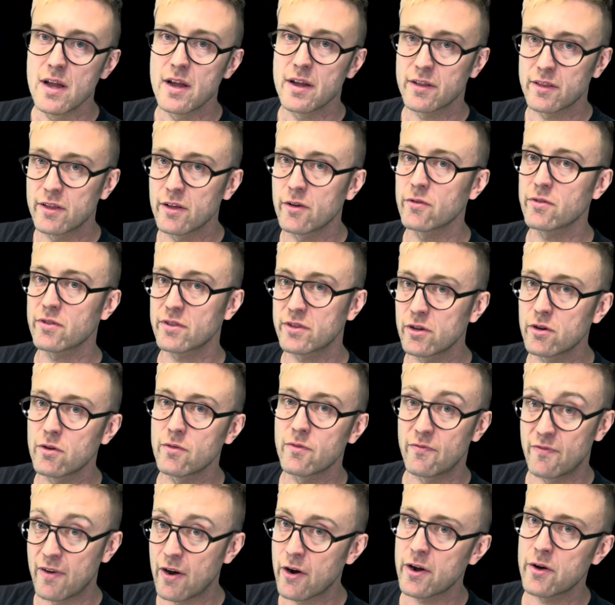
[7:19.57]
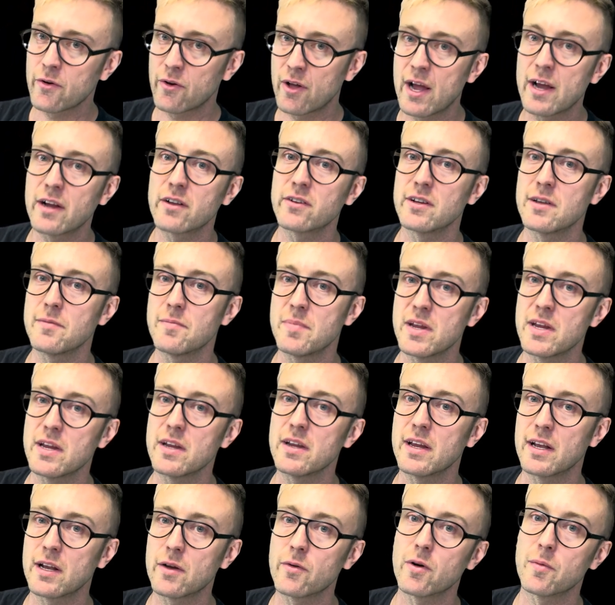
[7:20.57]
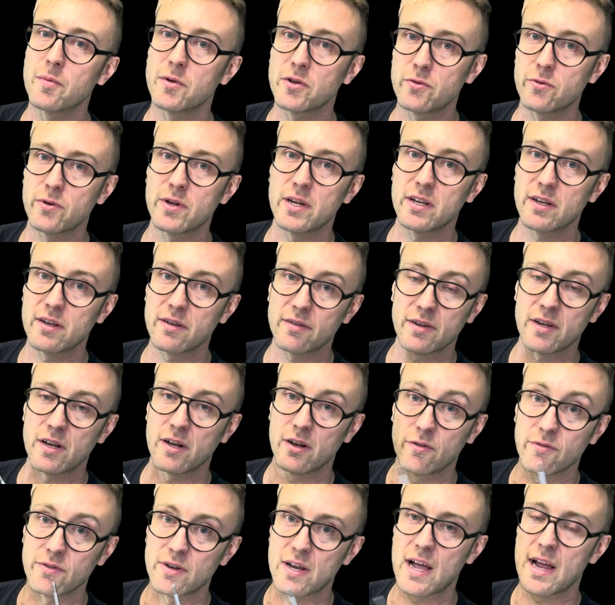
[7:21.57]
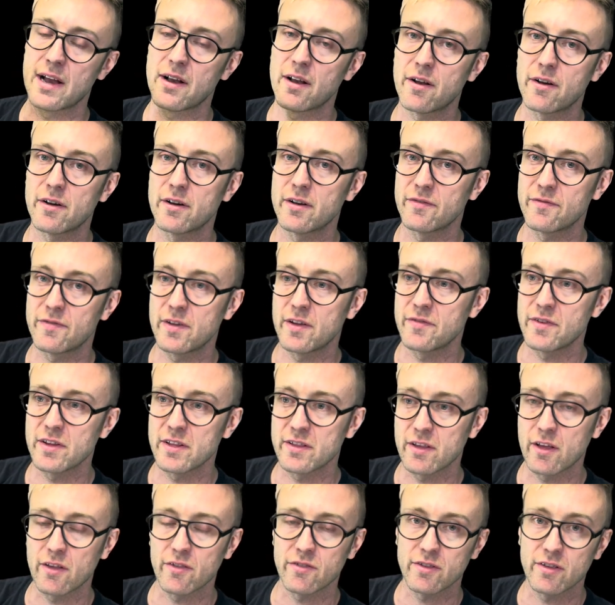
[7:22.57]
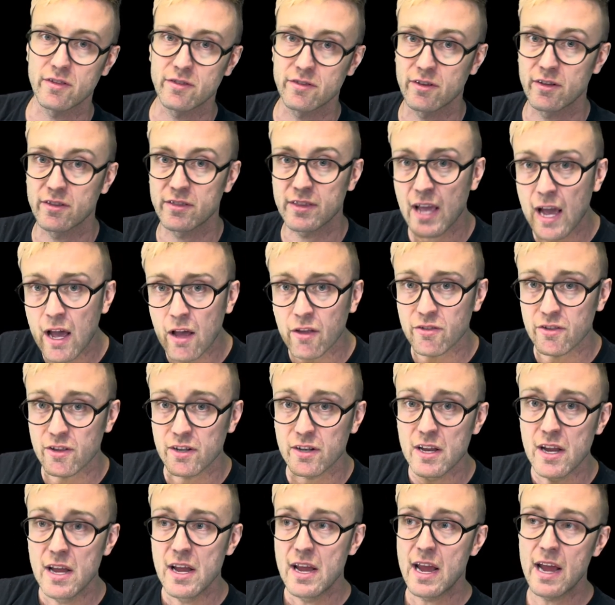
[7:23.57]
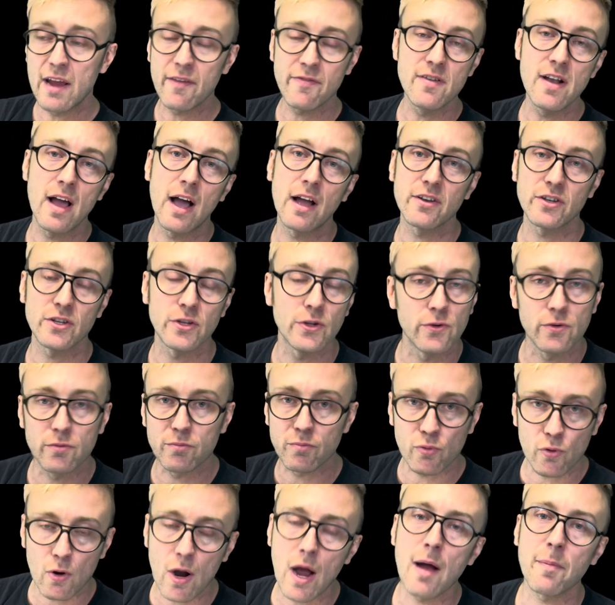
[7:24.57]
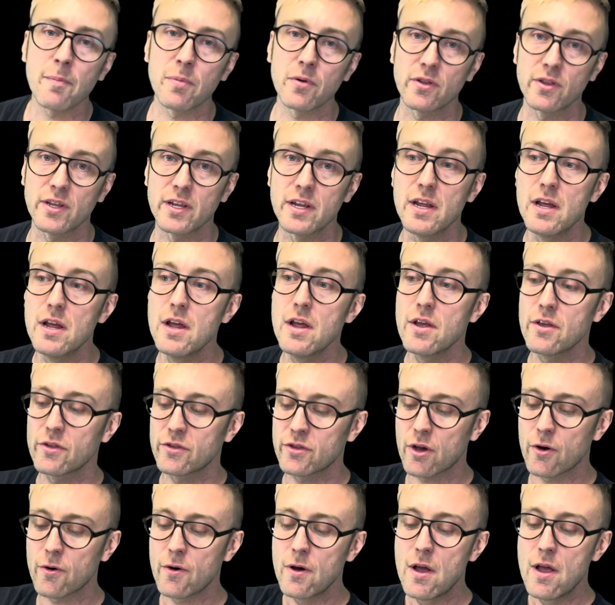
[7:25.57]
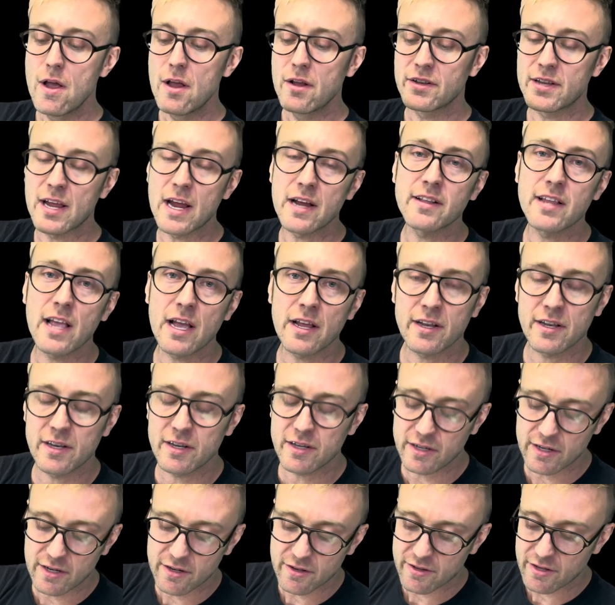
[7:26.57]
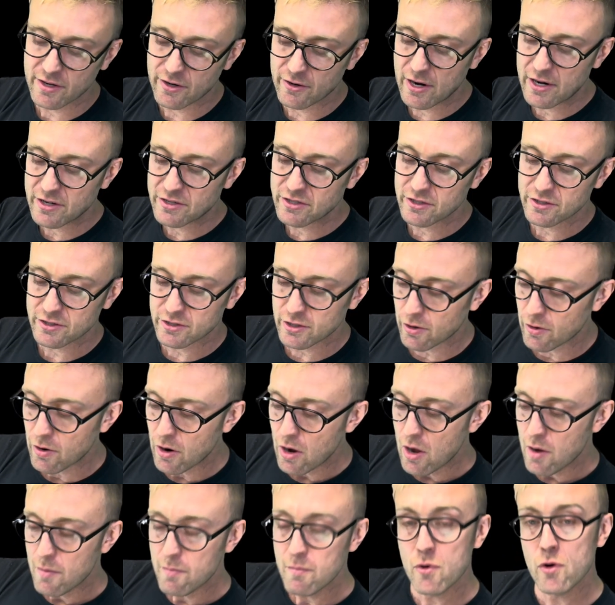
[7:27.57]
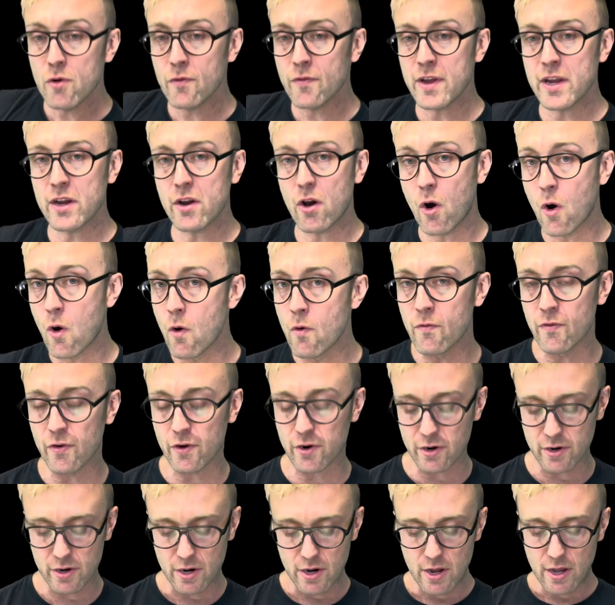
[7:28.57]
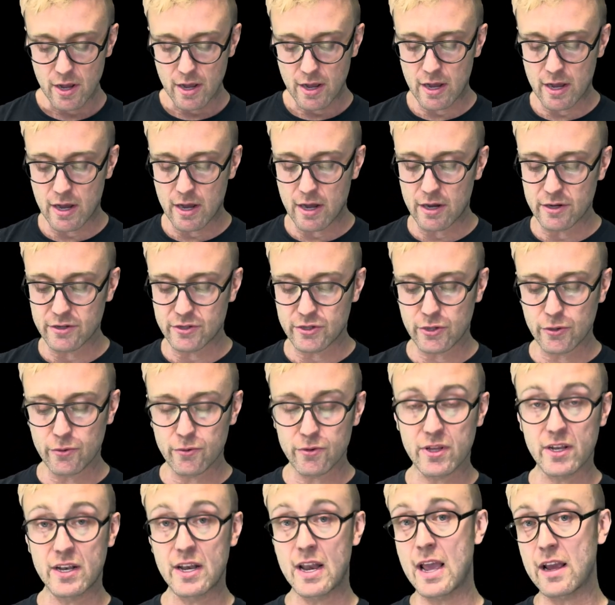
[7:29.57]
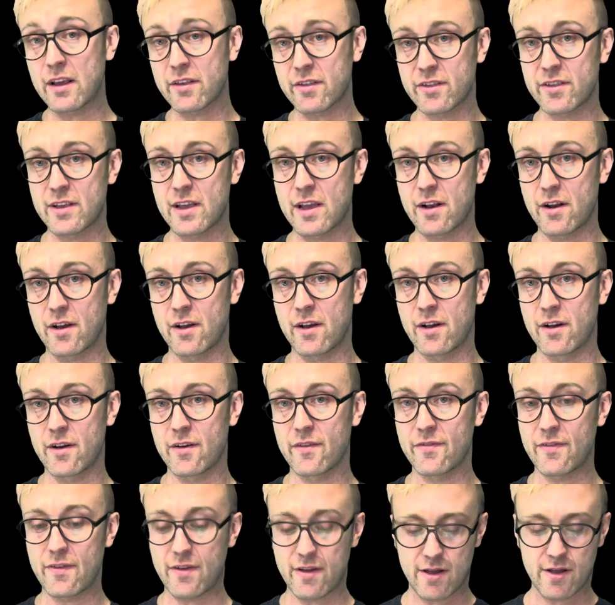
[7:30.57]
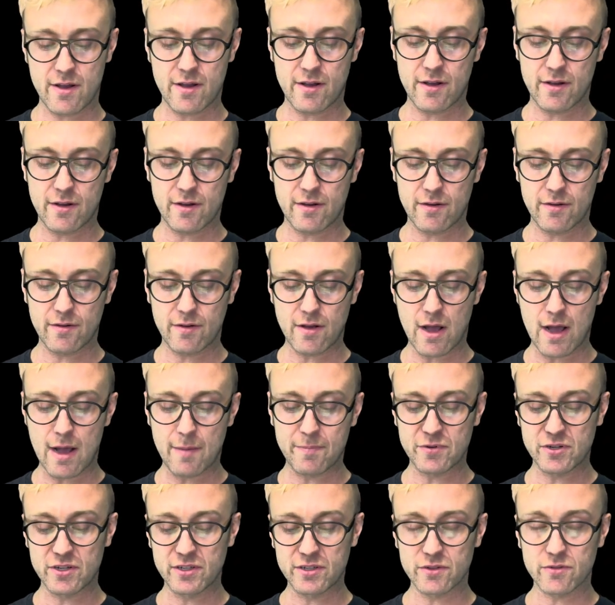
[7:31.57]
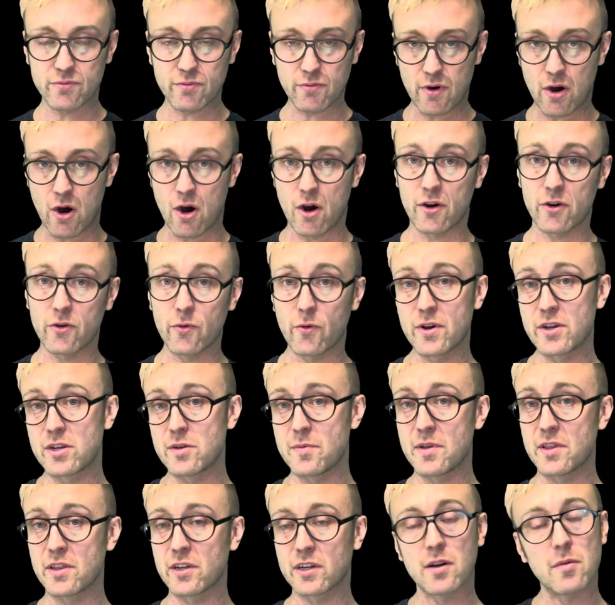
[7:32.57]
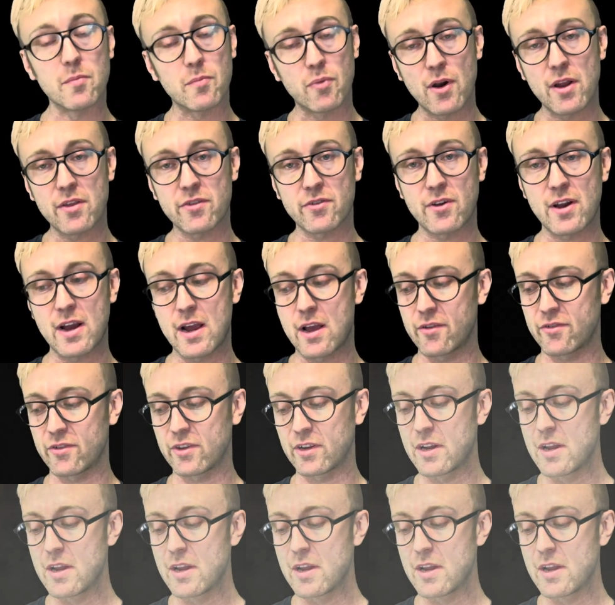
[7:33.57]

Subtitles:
they'll still very likely be anywhere between 950 Celsius to 1,000 if not tuned properly. So take that into consideration. So moving over to the next set of options are going to be the compressor housing.